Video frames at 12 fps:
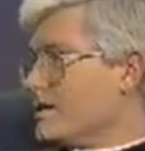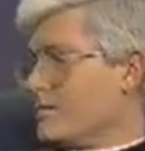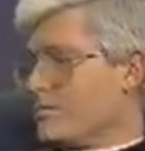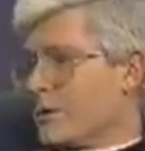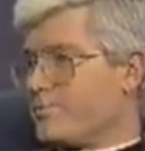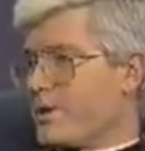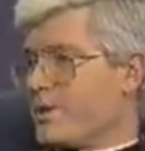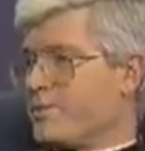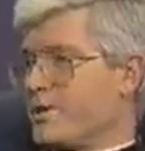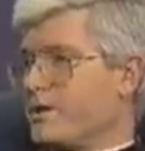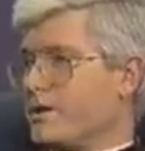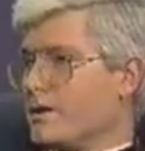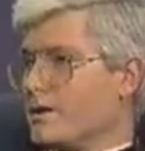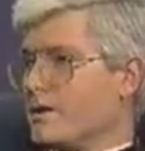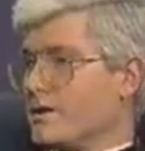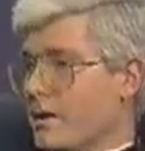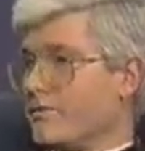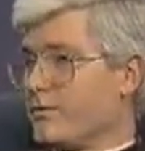but by being
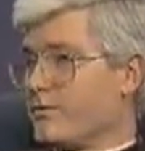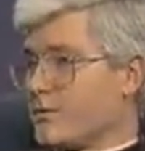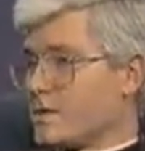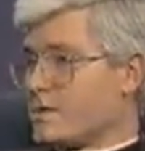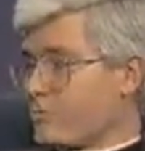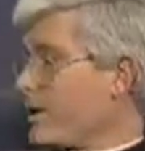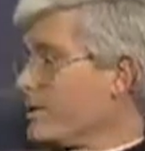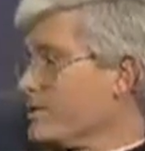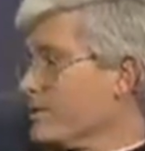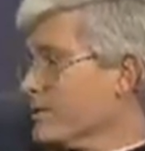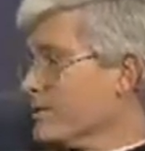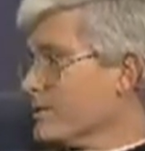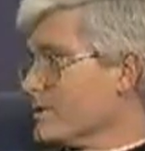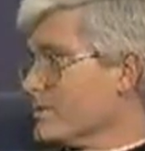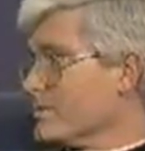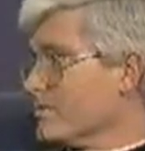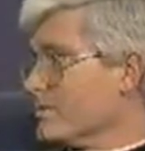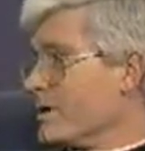love respectable,
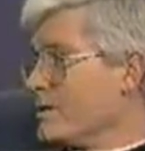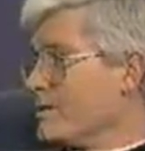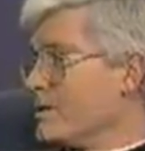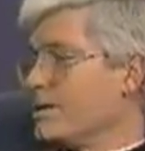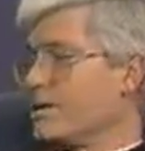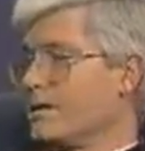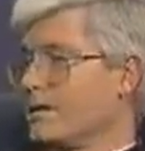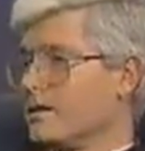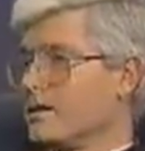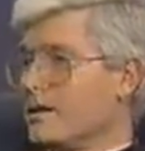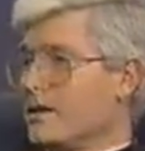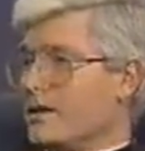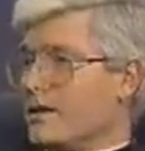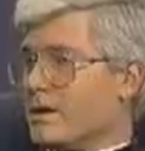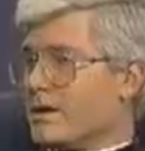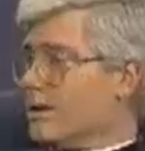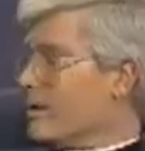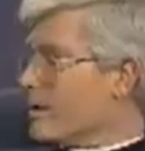by being
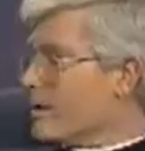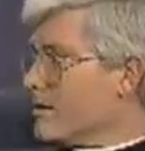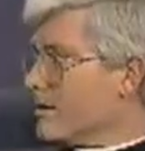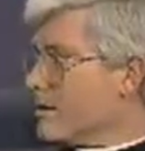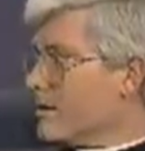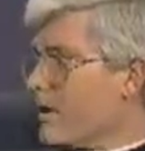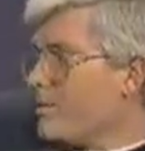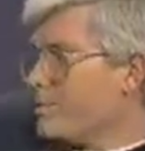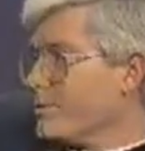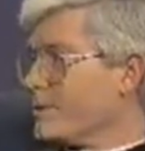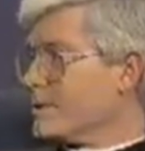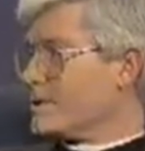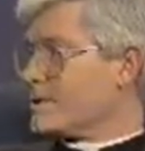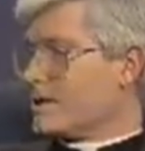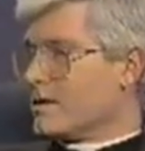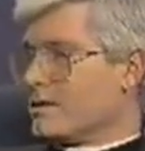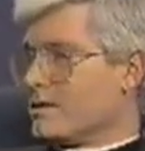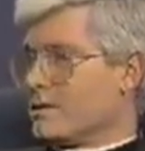lovable, uh, right? Lovable in the
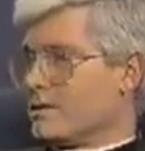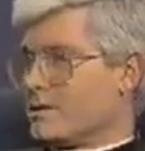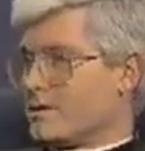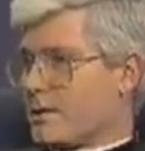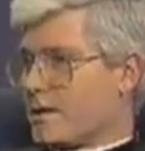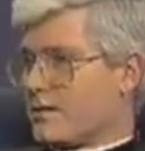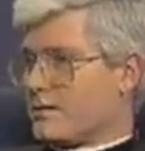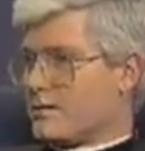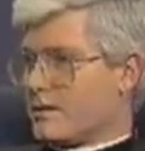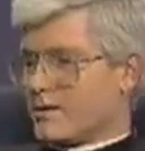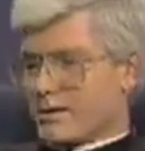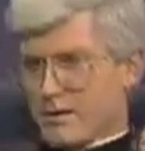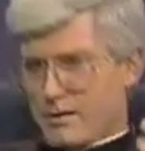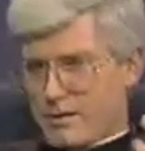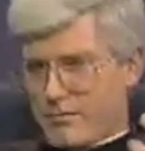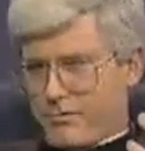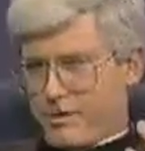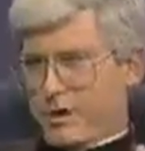sense that the child can
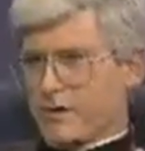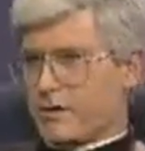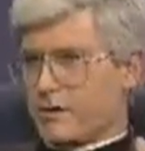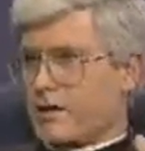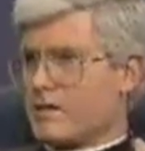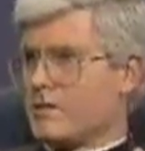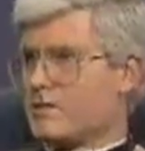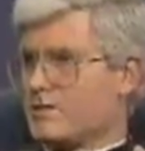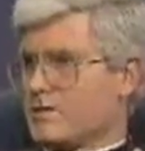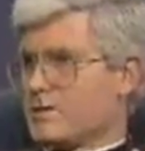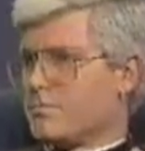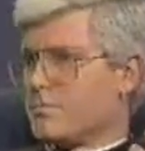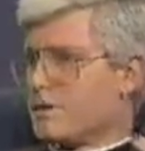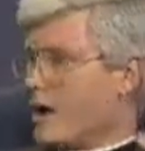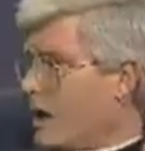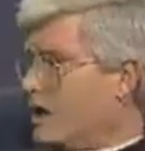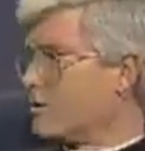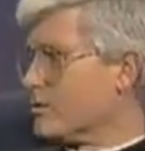can find in you something
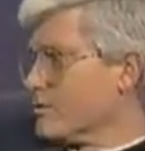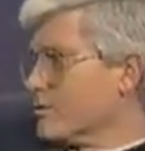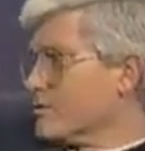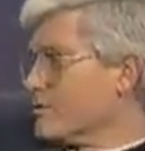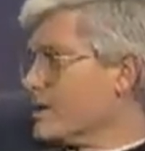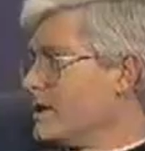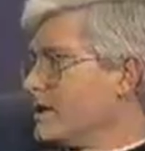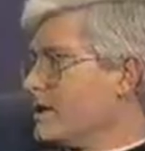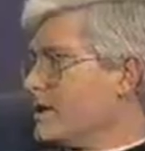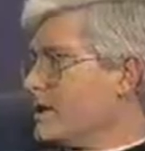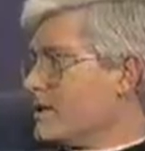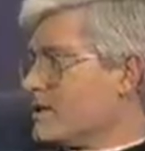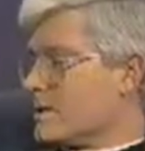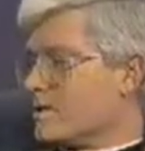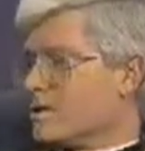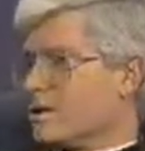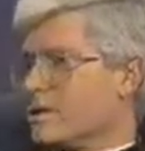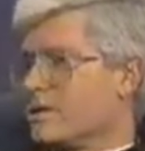honorable,
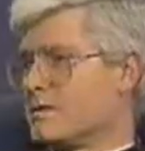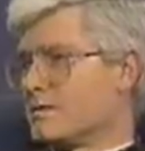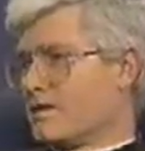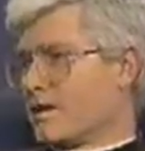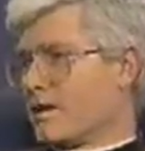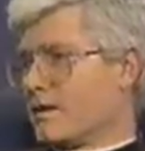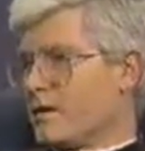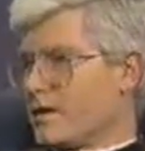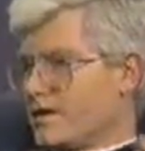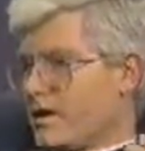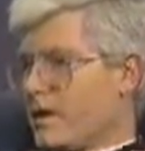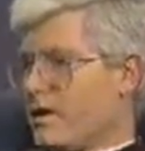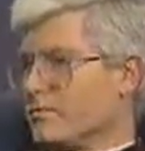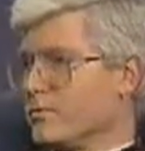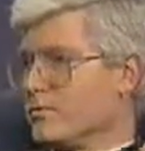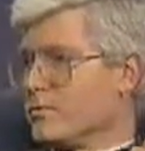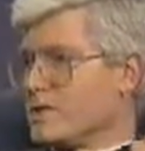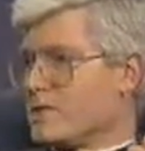something decent, and the child
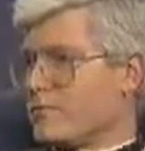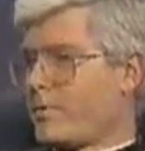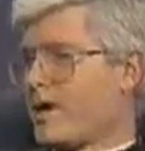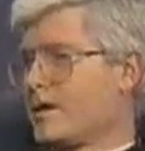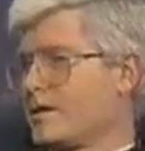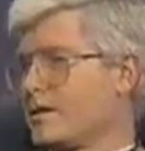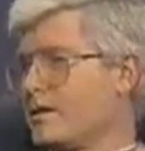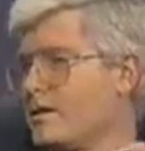will respond